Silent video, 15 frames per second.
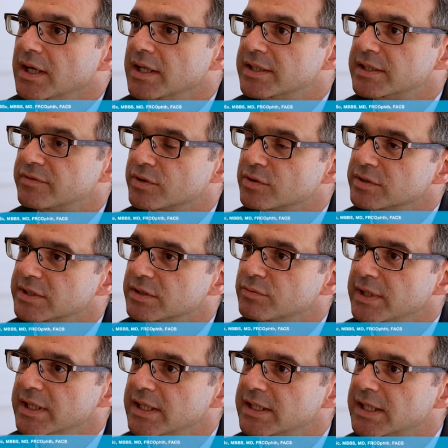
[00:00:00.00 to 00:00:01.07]
either difficulty
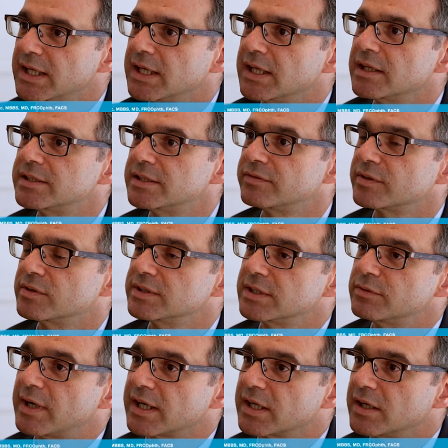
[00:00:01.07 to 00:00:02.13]
reading,
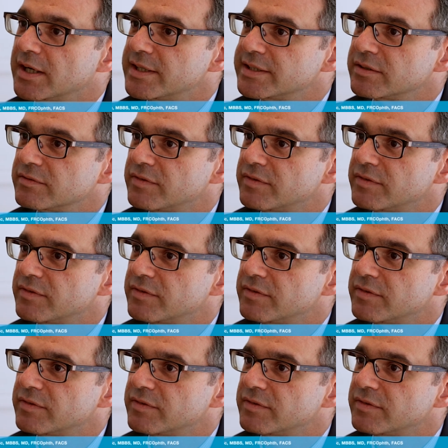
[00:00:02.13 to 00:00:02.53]
difficulty recognizing